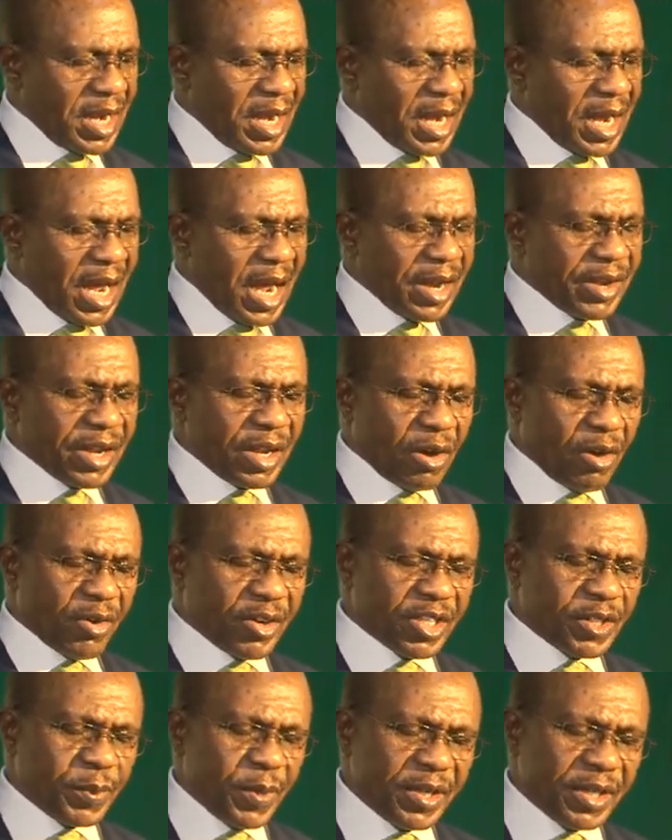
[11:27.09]
and a
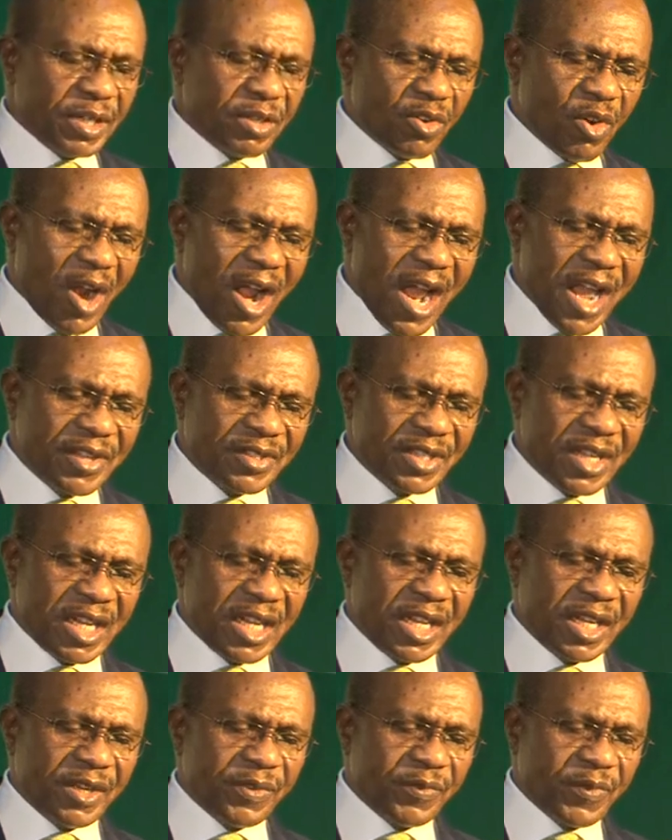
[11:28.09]
corresponding rise in
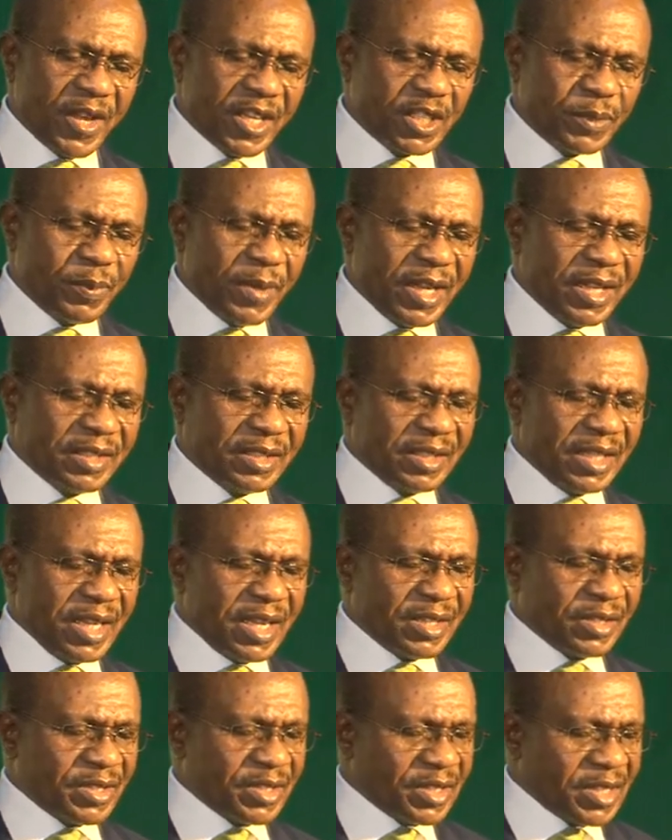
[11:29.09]
investment
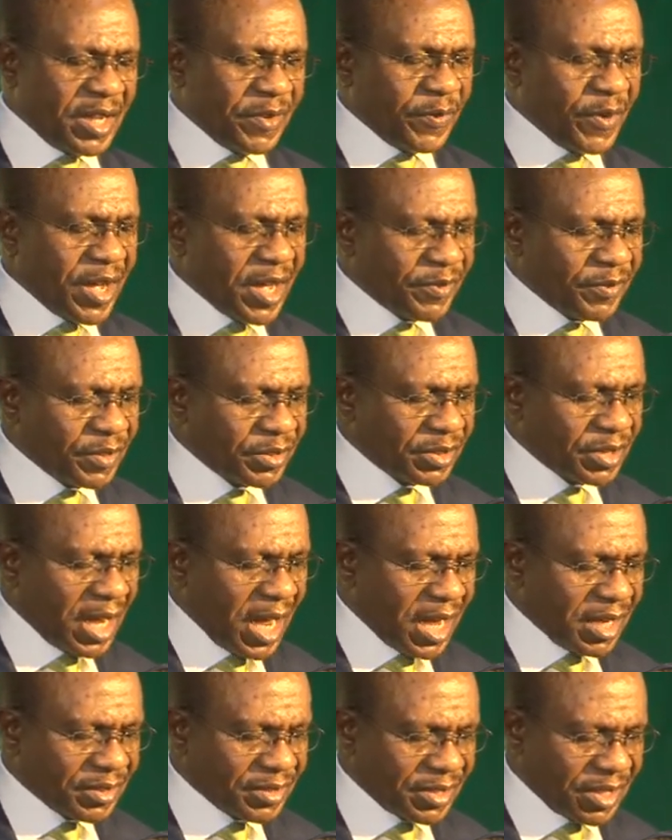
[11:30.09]
in safe haven
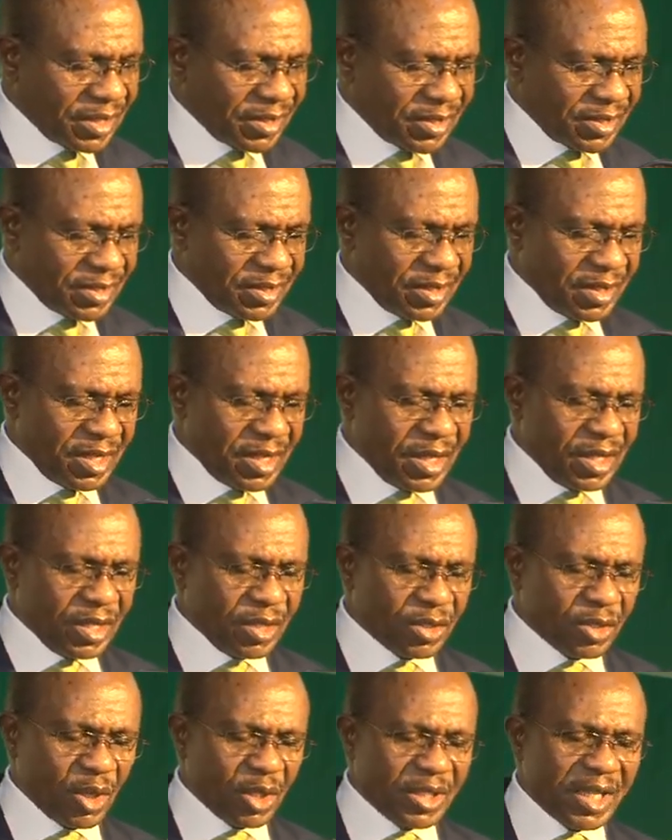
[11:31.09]
assets,
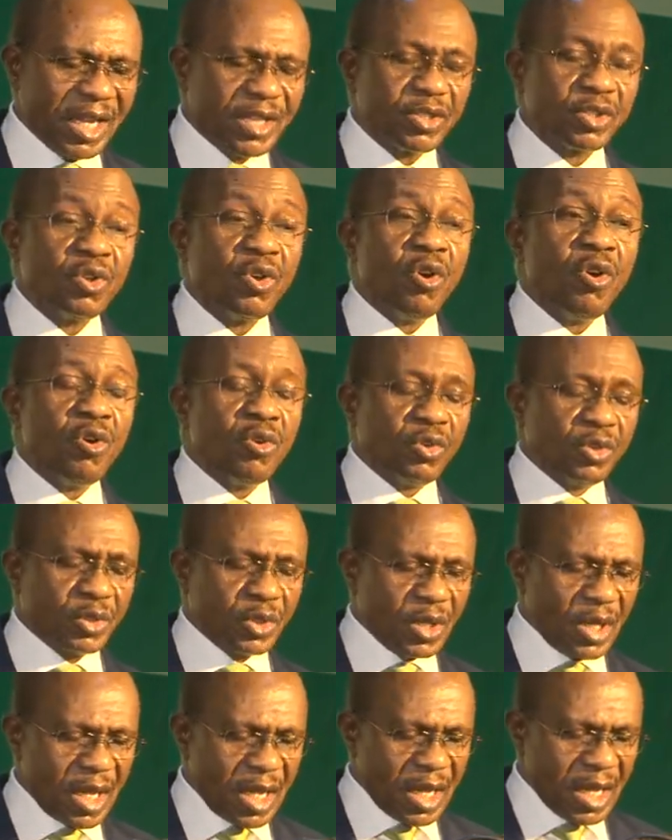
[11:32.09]
such as
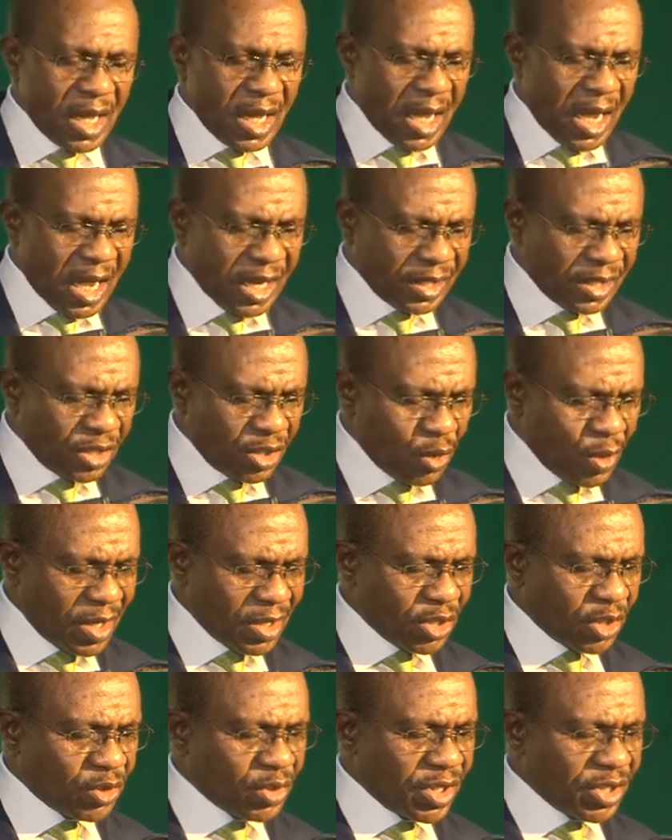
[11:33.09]
gold and the US
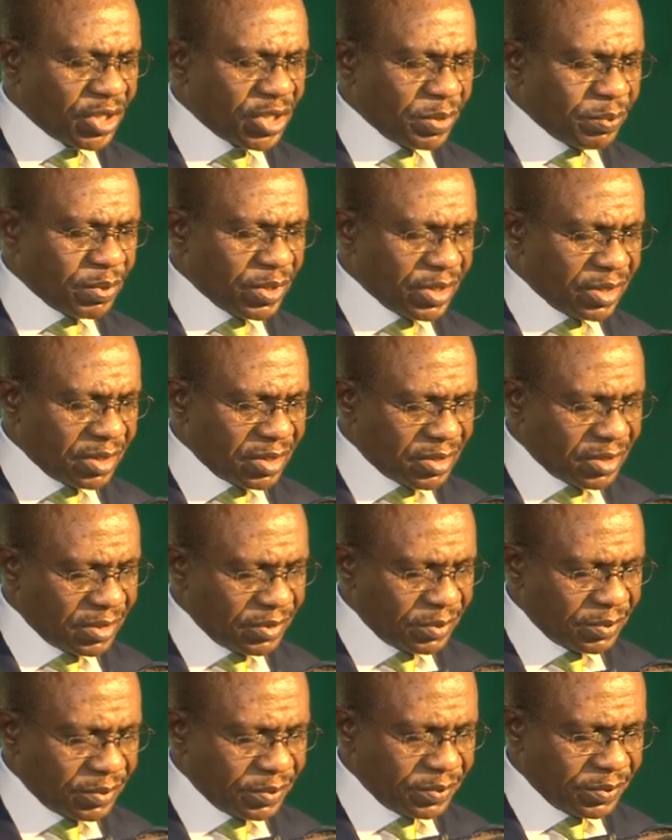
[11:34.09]
Treasury bills.
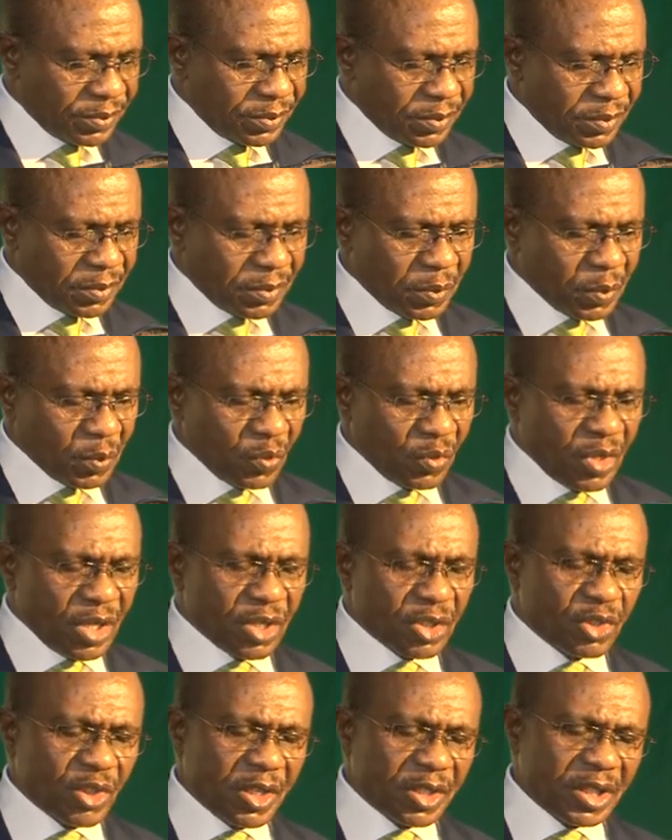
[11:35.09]
The
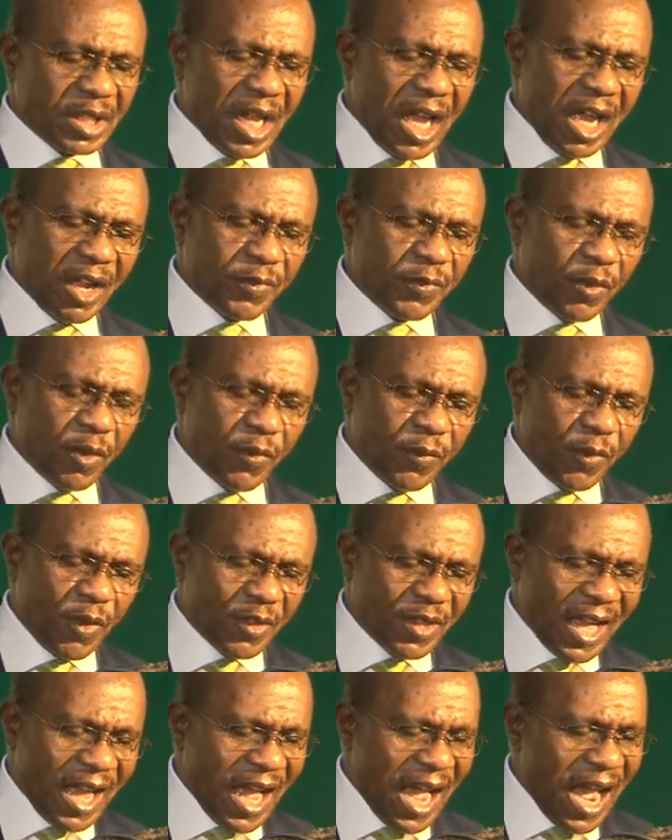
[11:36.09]
resulting outflow
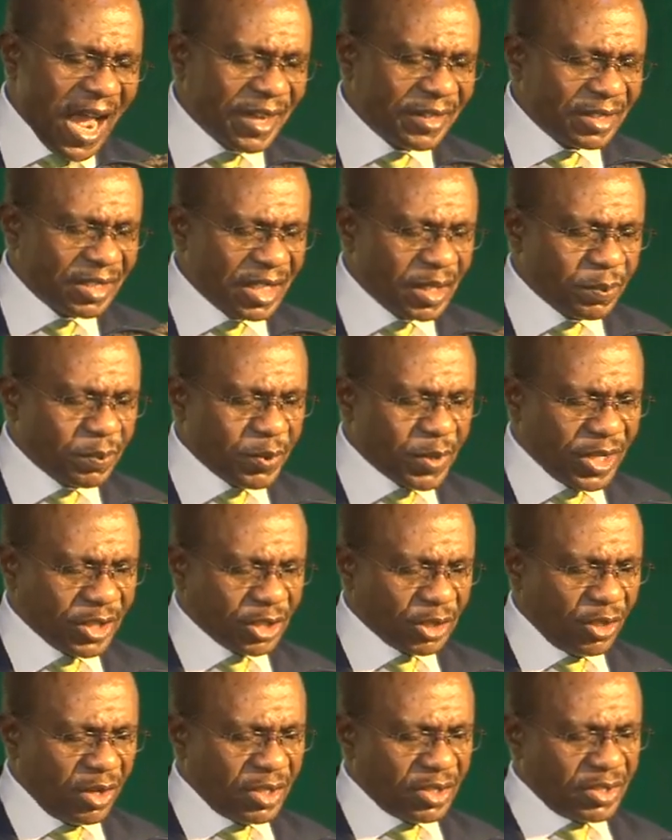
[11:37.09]
further heightened
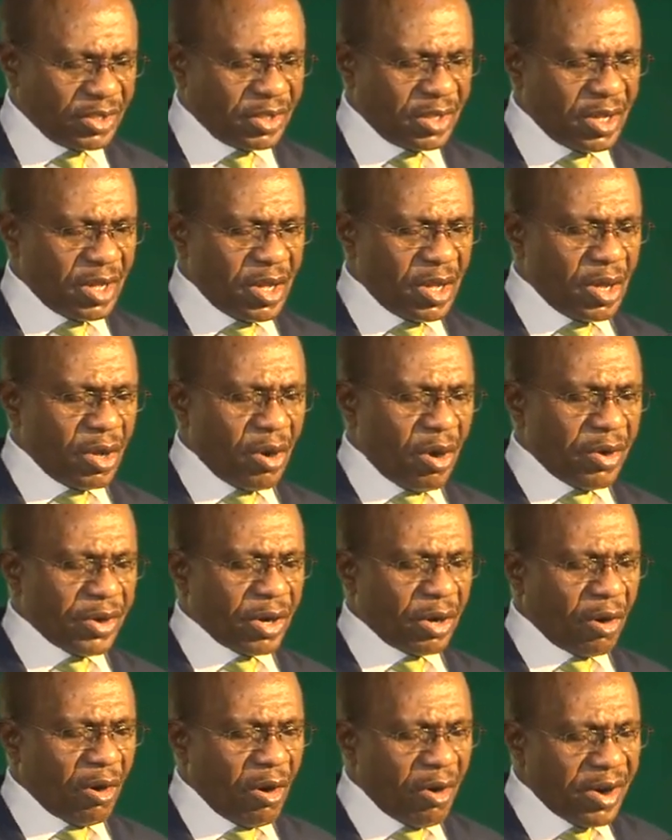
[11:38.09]
pressures on the
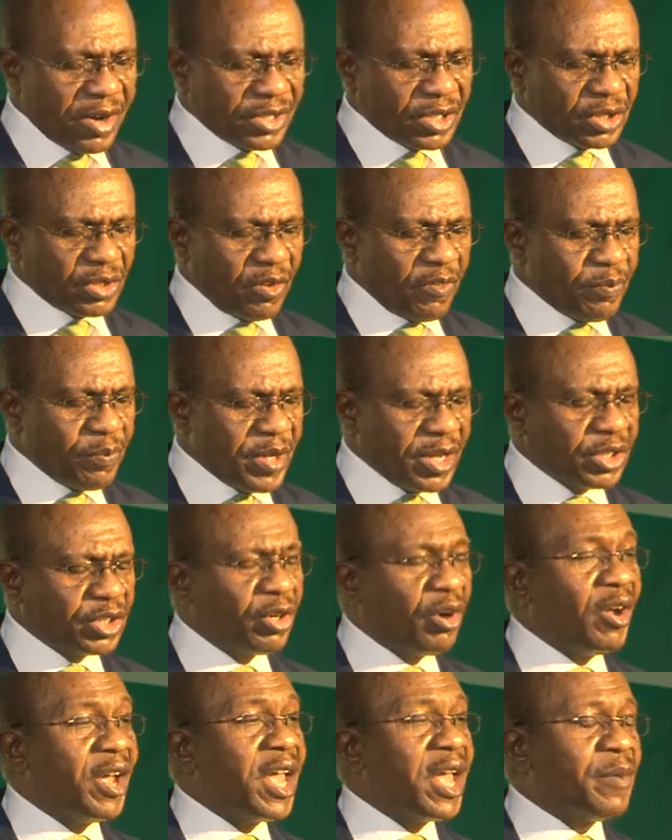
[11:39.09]
currencies of
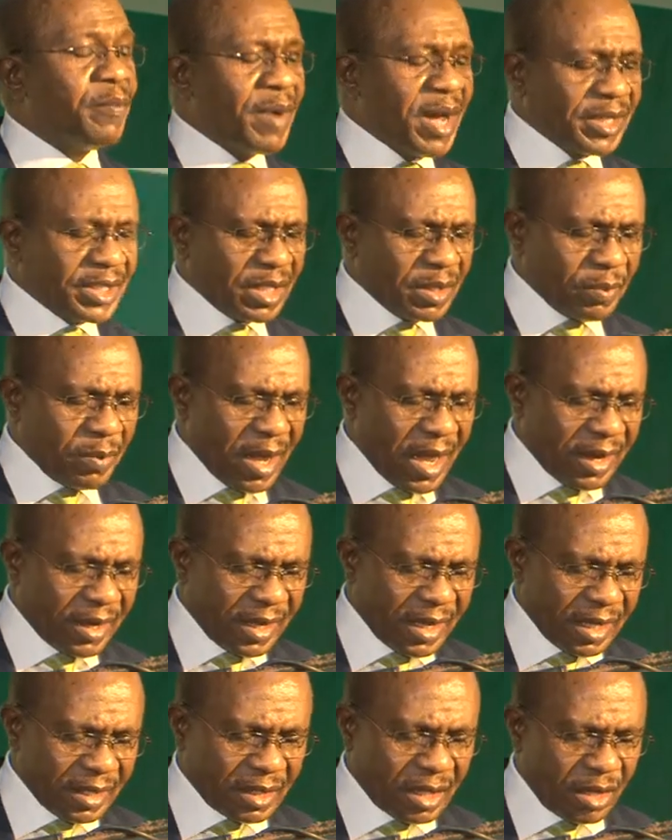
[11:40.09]
major emerging
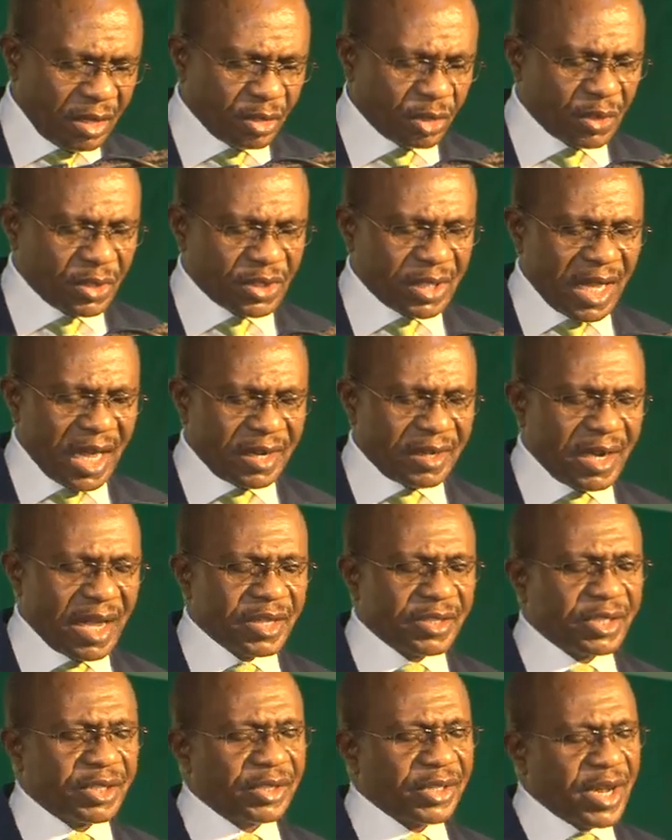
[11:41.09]
market countries like
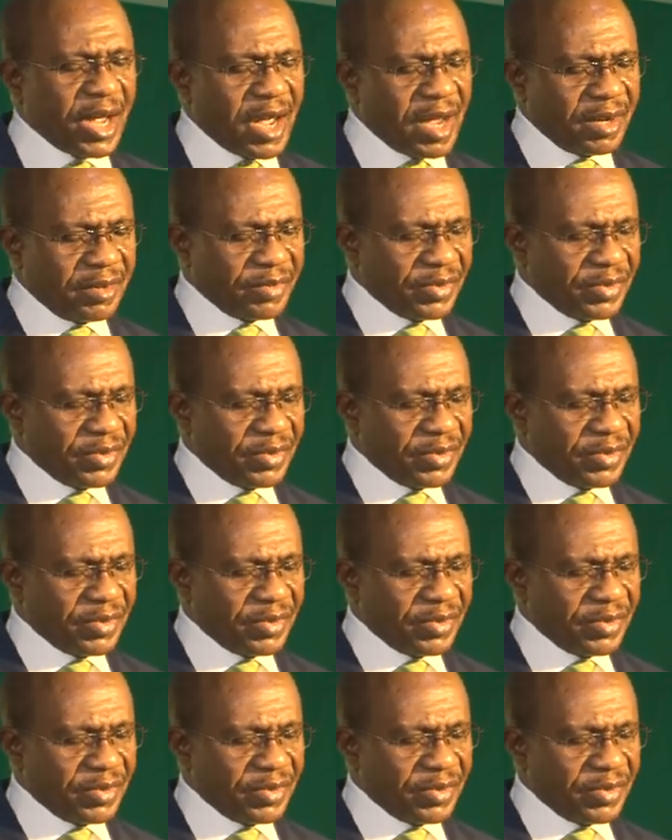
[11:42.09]
Nigeria,